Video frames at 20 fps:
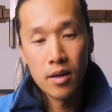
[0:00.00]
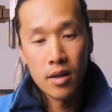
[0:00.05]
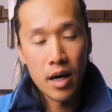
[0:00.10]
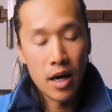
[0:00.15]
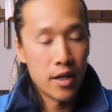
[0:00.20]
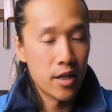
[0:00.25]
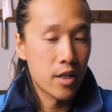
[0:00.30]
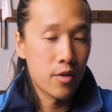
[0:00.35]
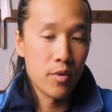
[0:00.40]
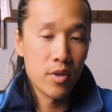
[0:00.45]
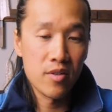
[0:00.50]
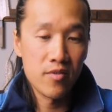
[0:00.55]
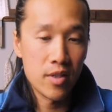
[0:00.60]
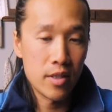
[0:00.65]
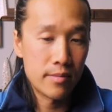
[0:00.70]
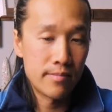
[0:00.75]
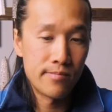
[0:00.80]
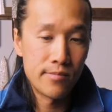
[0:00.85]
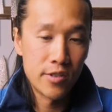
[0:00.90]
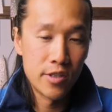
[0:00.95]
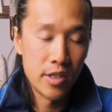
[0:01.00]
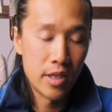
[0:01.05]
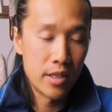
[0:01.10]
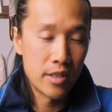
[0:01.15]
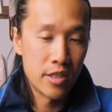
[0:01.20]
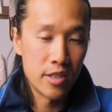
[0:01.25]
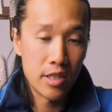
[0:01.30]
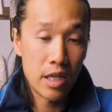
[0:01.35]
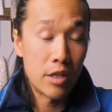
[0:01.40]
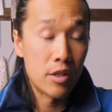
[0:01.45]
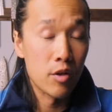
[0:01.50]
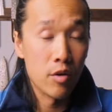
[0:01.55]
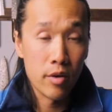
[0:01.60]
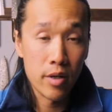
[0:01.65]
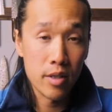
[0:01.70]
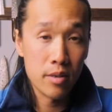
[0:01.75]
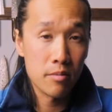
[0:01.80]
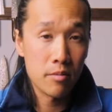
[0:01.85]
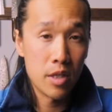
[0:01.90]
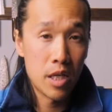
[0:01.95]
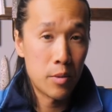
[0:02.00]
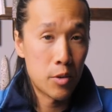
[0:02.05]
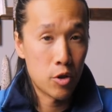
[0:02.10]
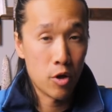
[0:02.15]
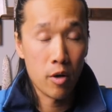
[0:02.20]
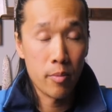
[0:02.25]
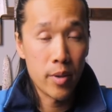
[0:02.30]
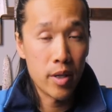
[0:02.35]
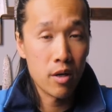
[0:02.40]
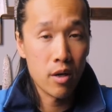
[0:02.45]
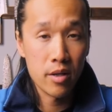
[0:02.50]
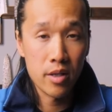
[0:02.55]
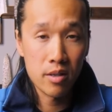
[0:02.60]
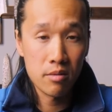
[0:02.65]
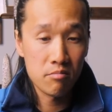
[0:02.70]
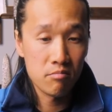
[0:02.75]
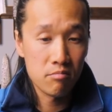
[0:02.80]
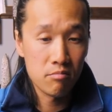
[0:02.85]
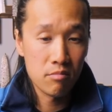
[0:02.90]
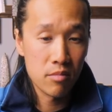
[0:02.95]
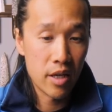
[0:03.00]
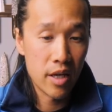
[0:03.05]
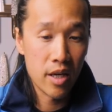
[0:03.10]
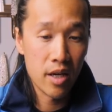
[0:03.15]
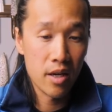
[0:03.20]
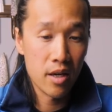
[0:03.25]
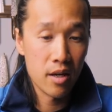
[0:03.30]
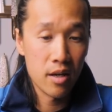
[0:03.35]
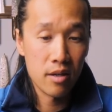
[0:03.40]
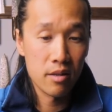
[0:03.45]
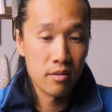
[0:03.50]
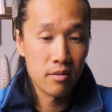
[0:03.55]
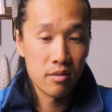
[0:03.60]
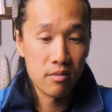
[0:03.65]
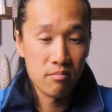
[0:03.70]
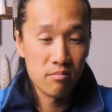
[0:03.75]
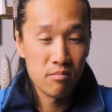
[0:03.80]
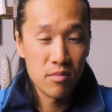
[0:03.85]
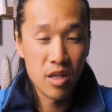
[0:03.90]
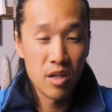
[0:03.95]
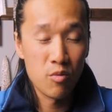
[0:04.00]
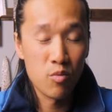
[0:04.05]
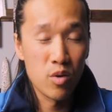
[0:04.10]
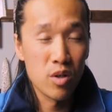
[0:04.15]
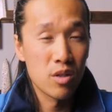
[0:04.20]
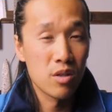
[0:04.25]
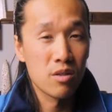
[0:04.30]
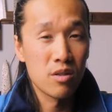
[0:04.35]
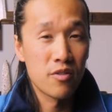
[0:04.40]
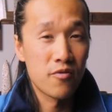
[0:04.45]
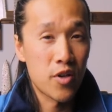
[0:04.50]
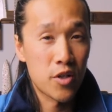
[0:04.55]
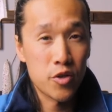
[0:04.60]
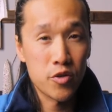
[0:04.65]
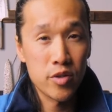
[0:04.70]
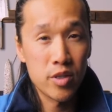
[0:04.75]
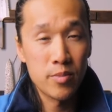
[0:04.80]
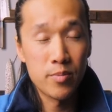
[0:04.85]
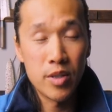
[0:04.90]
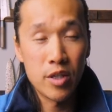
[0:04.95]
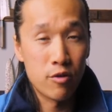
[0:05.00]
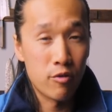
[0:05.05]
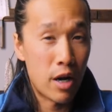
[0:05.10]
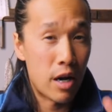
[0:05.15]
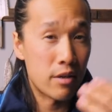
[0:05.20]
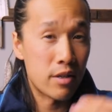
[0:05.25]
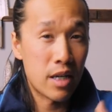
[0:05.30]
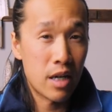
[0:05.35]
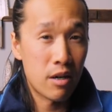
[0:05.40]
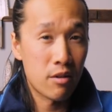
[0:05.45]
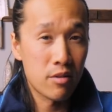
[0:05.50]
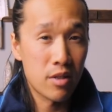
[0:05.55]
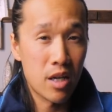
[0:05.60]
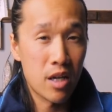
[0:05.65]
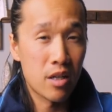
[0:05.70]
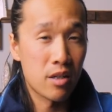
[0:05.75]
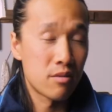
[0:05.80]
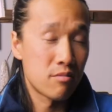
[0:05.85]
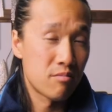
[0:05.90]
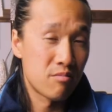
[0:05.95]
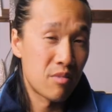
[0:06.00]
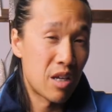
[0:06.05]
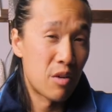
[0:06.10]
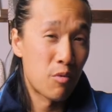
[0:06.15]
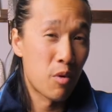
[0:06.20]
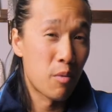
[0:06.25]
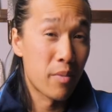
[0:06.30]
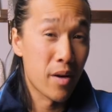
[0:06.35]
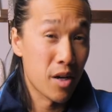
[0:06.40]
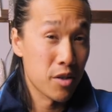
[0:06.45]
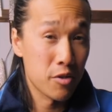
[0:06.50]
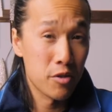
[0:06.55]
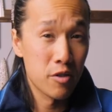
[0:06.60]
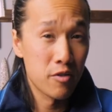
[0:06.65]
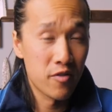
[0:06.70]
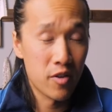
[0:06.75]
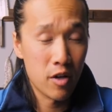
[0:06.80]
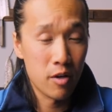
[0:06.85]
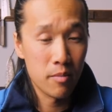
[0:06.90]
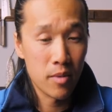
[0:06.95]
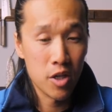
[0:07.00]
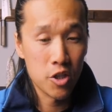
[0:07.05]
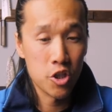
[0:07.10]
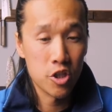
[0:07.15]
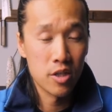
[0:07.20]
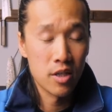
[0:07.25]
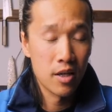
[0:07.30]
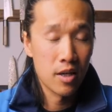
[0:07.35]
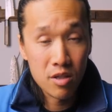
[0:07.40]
How do you get rid of it? You can just ignore it, keep sharpening on it, and it will eventually be ground down and it won't bother you very much.